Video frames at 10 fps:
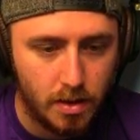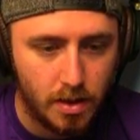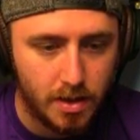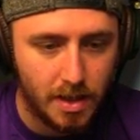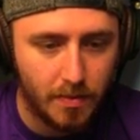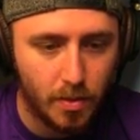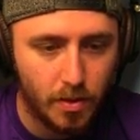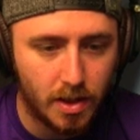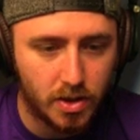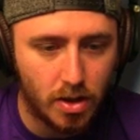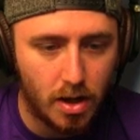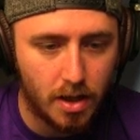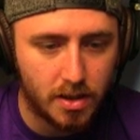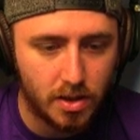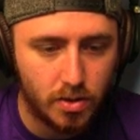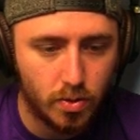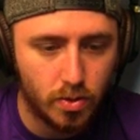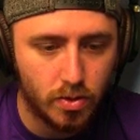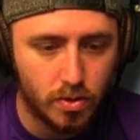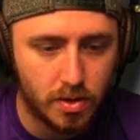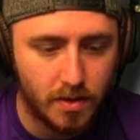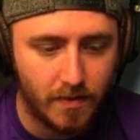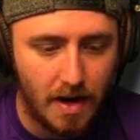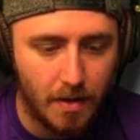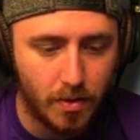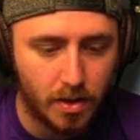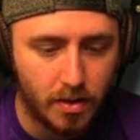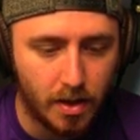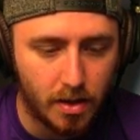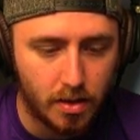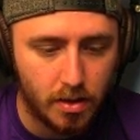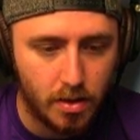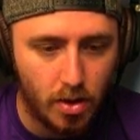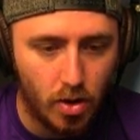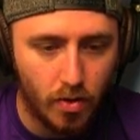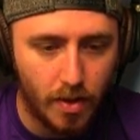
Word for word: Same thing with electronics and tools and fabric, like all